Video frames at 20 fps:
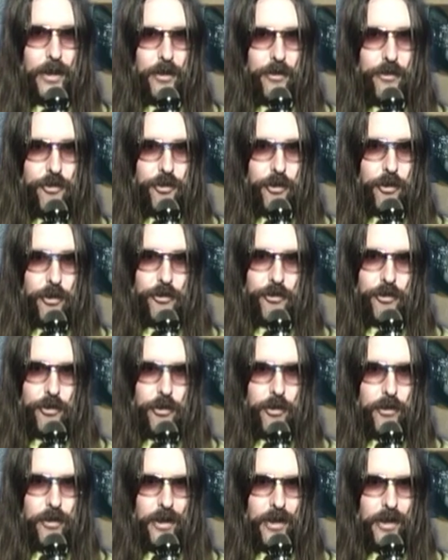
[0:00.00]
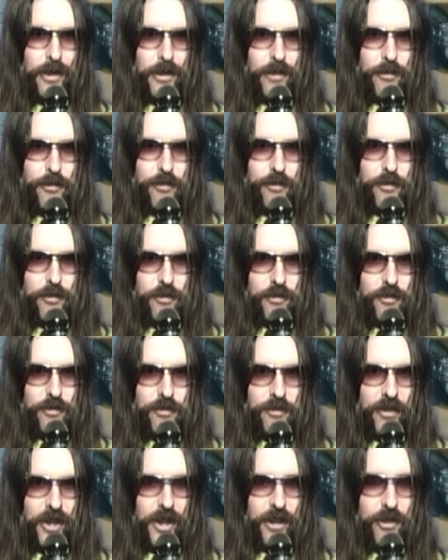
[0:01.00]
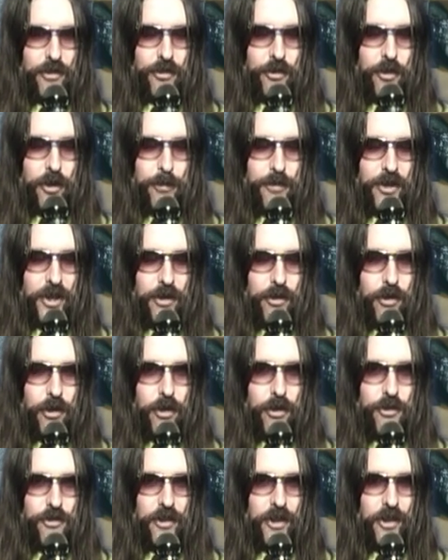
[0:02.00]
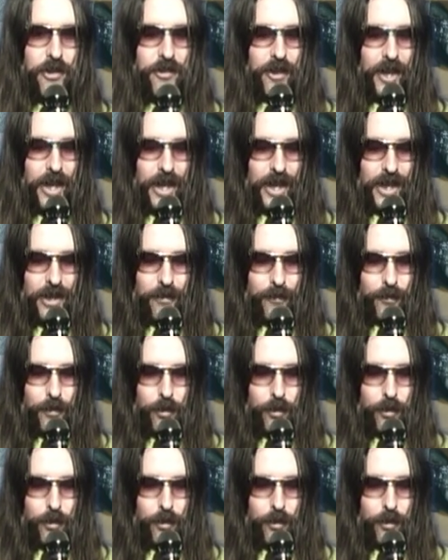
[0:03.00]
due to the tube technologies and of